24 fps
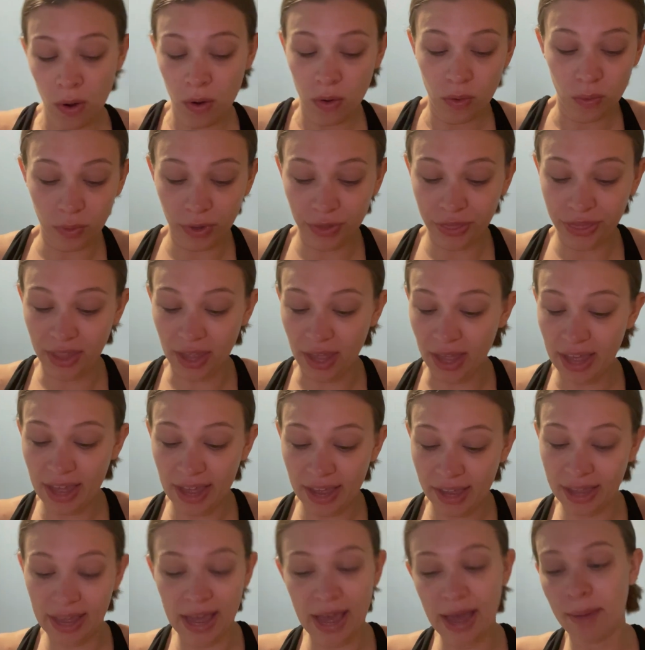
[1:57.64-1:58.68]
what the
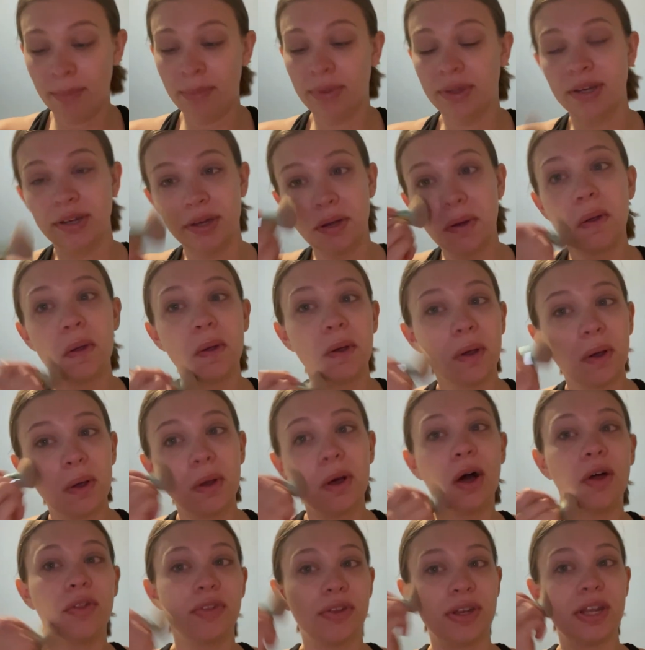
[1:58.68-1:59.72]
heck happened
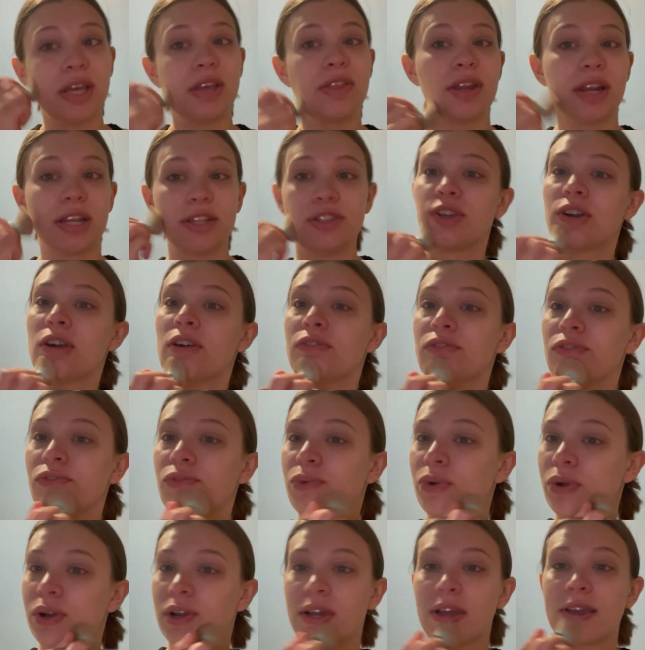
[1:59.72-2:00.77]
on the day that I took off of
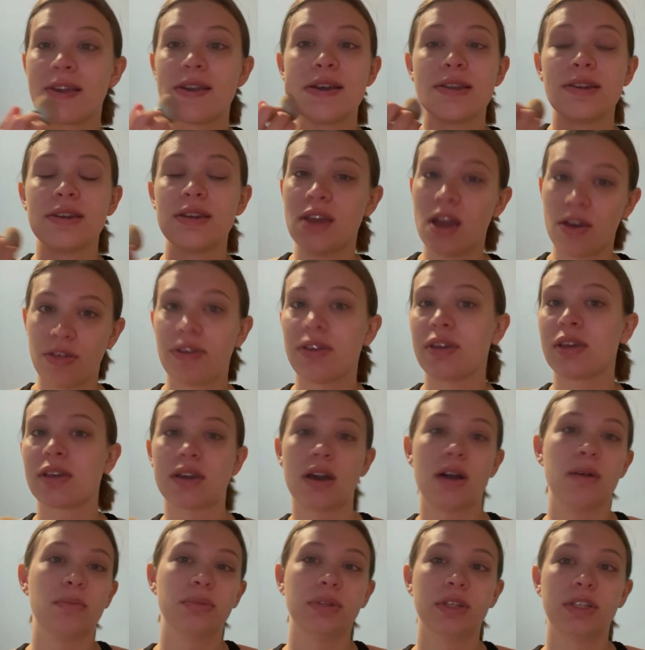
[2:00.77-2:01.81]
work, I got nothing
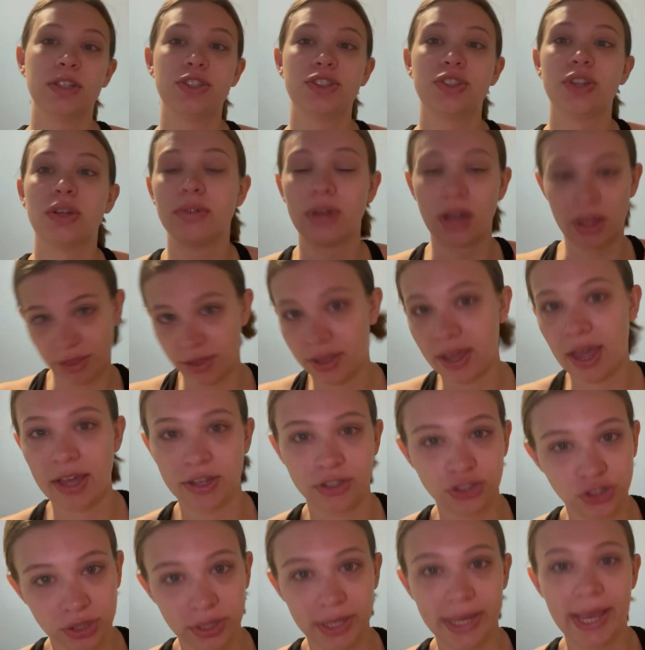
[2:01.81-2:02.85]
accomplished, so nothing actually